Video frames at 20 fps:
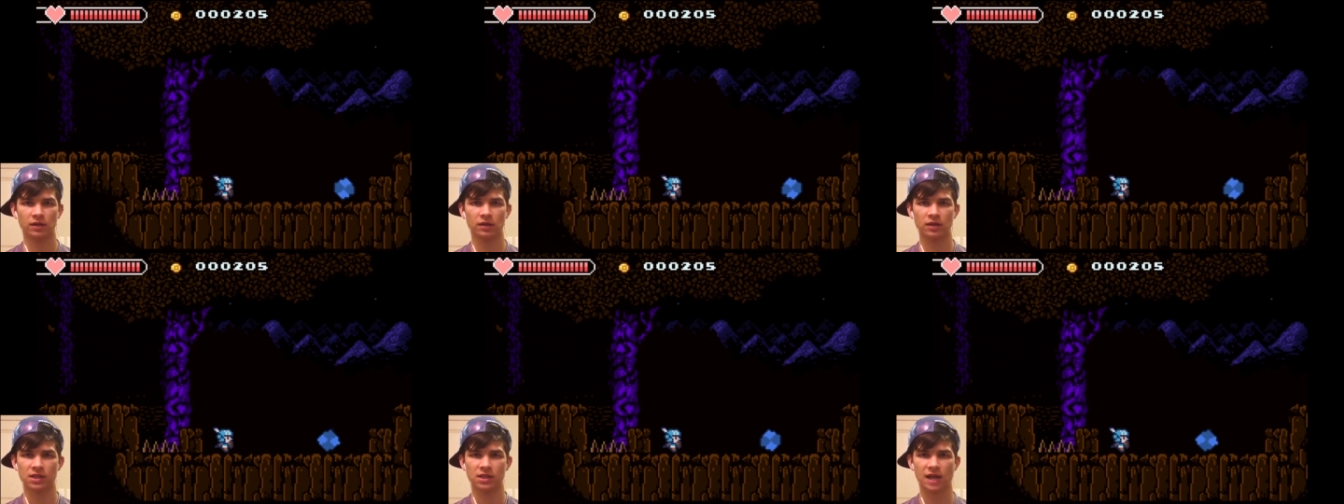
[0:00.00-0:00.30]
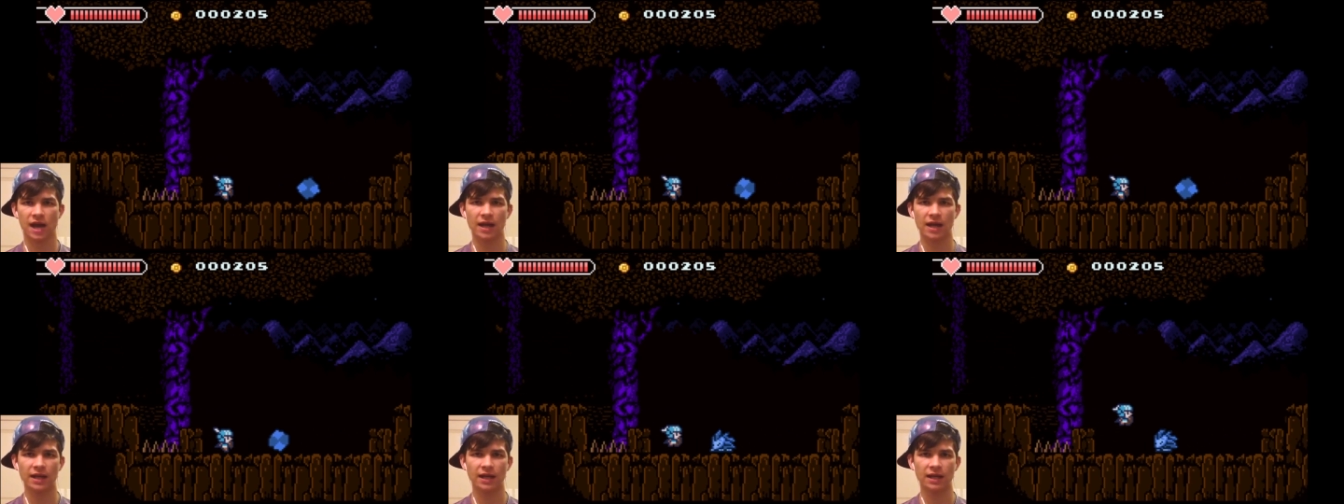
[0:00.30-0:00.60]

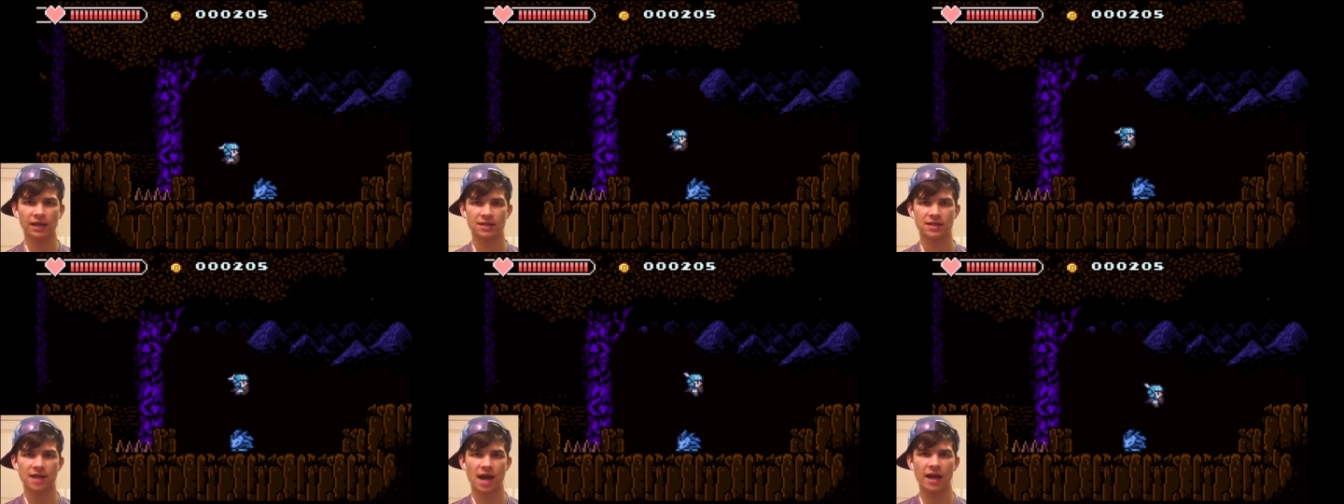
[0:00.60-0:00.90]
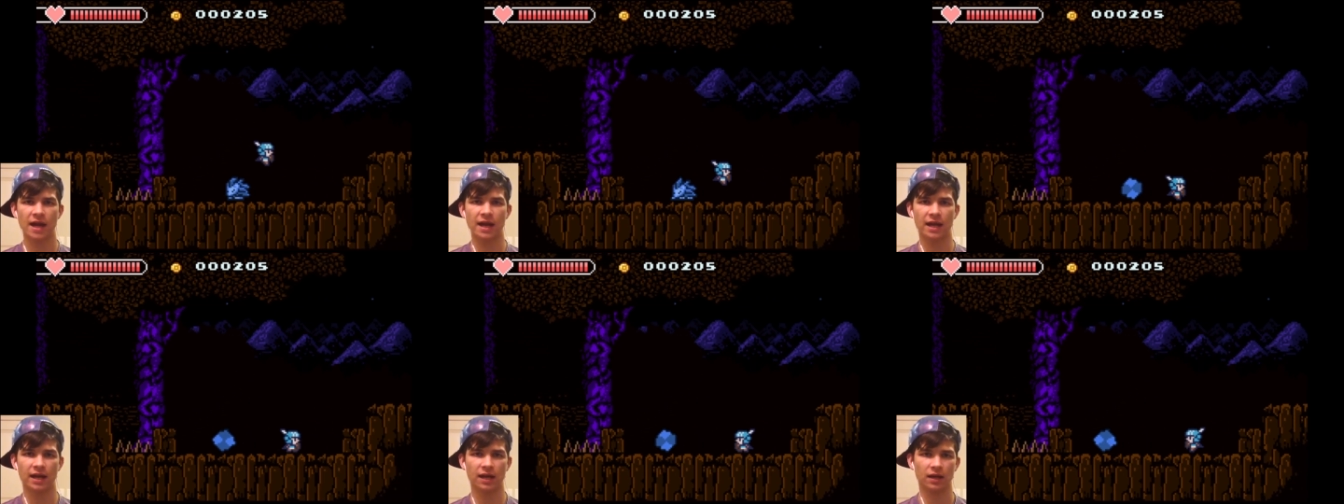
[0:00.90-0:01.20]
Sonic?
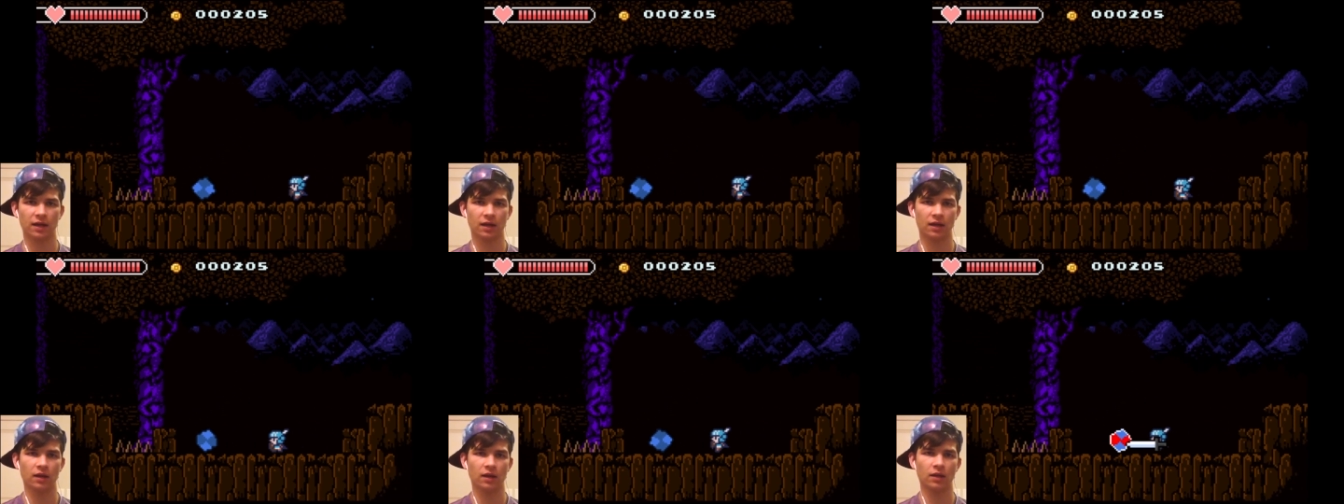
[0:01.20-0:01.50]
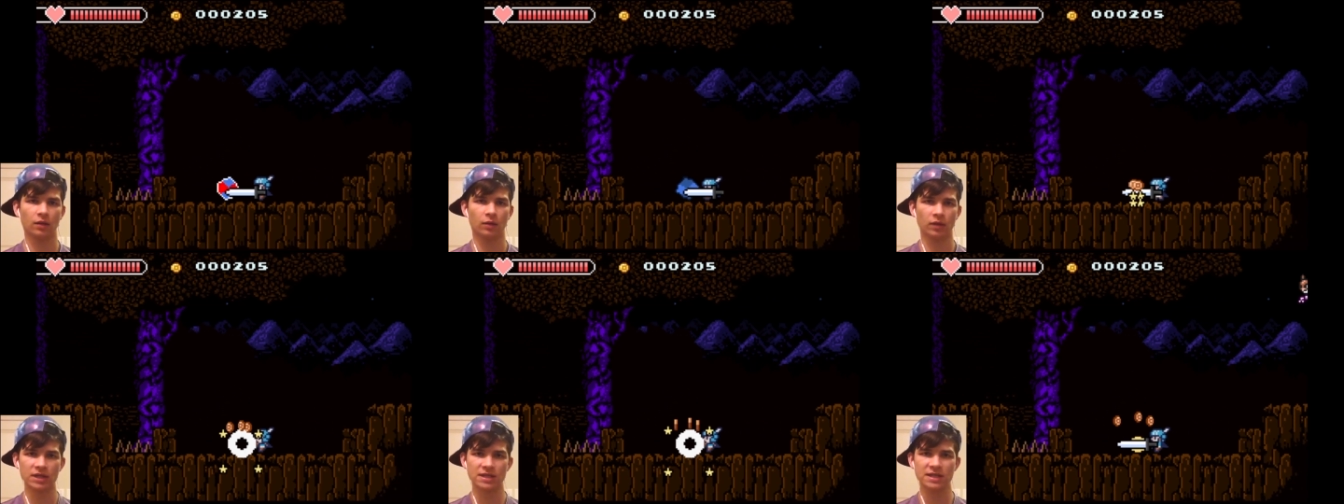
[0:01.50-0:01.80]
Sonic!
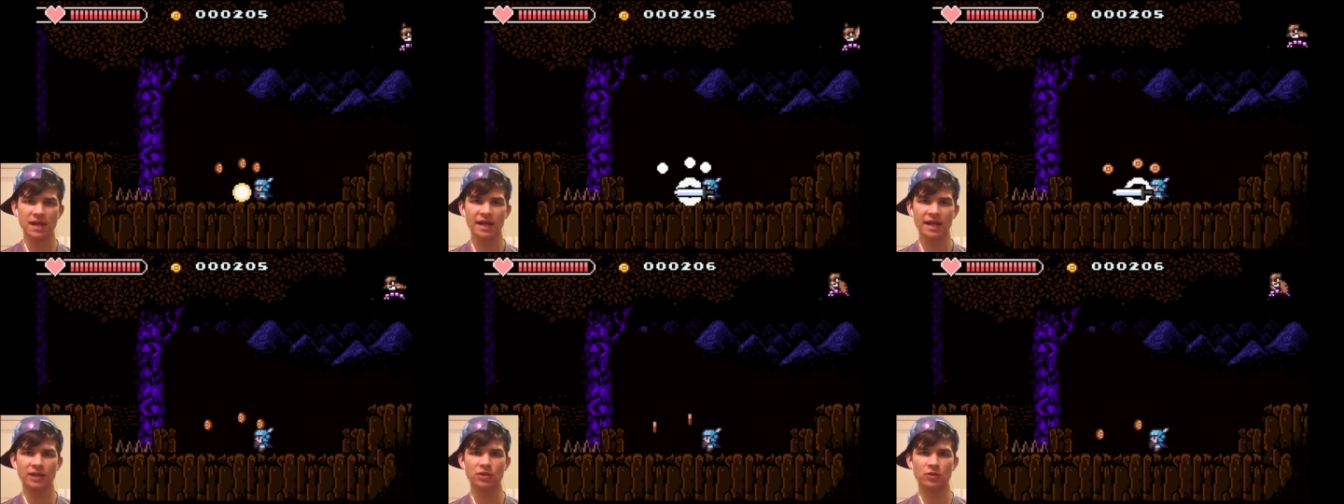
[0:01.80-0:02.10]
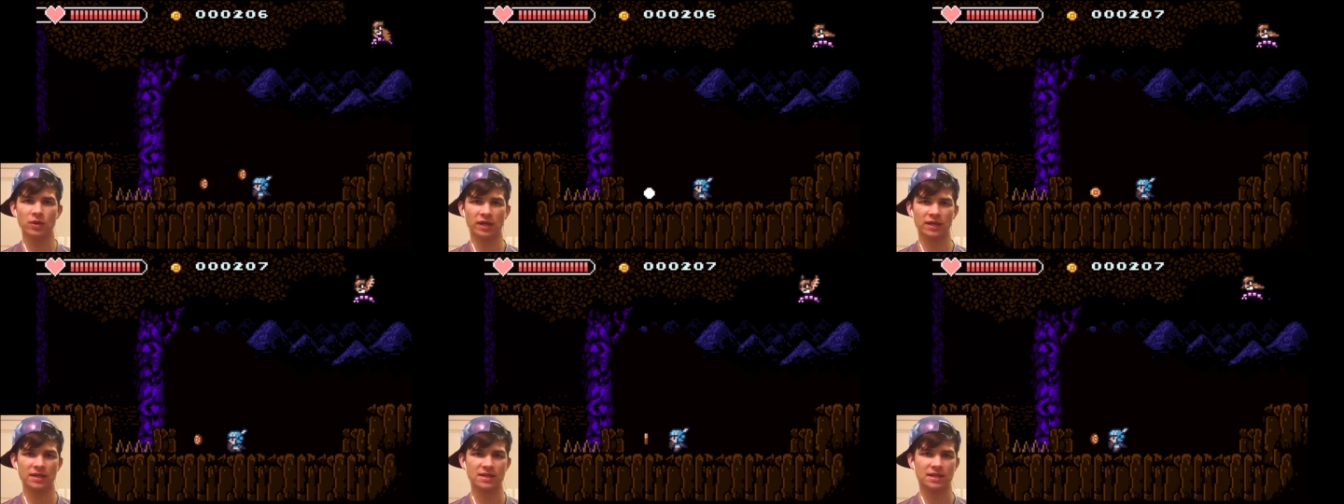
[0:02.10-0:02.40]
What is Sonic
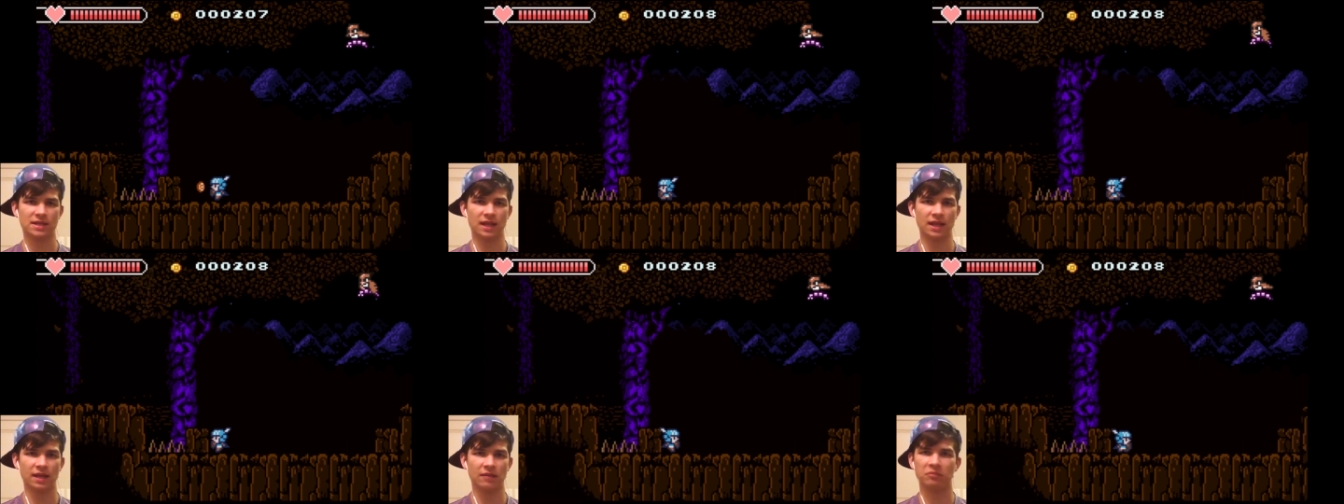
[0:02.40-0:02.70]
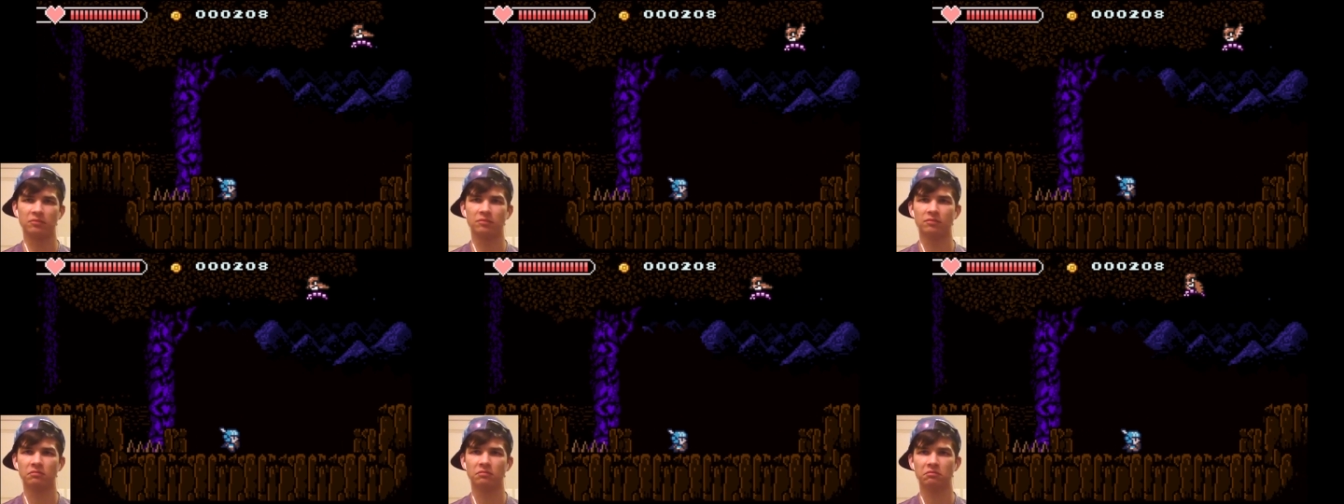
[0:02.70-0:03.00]
doing in this game?